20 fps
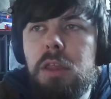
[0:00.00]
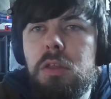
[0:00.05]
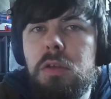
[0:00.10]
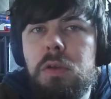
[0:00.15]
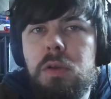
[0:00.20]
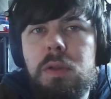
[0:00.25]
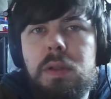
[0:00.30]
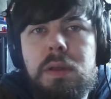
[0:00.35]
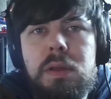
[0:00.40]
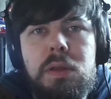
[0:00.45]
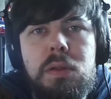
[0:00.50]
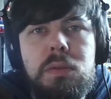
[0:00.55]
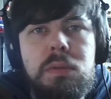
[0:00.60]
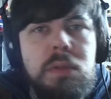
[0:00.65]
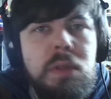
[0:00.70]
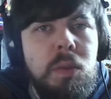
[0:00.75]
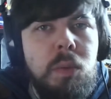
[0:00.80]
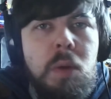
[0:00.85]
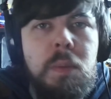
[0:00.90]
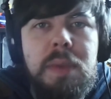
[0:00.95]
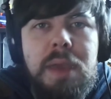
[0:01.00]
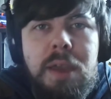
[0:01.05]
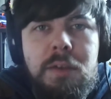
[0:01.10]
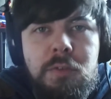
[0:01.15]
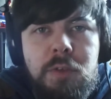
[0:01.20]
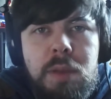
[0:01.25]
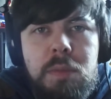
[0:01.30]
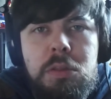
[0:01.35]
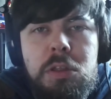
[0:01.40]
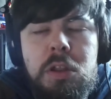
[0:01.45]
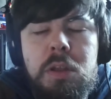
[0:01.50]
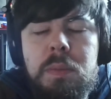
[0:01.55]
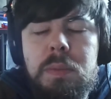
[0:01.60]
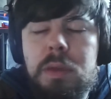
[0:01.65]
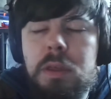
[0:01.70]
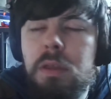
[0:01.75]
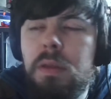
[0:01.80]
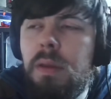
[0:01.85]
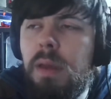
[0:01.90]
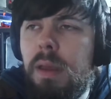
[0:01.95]
So there won't be every episode. It'll
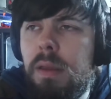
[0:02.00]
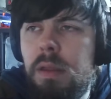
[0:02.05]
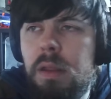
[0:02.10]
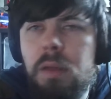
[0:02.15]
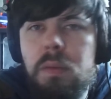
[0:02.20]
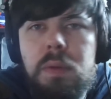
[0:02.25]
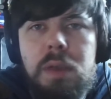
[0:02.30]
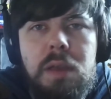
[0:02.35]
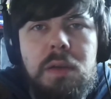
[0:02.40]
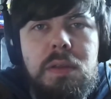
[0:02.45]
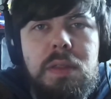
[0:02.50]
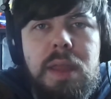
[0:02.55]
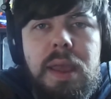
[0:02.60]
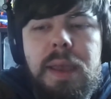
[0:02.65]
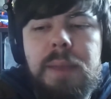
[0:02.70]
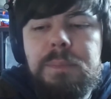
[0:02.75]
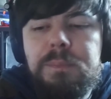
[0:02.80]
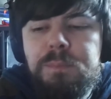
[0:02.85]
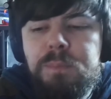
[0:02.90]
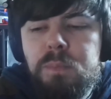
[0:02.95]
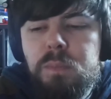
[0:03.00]
be here and there.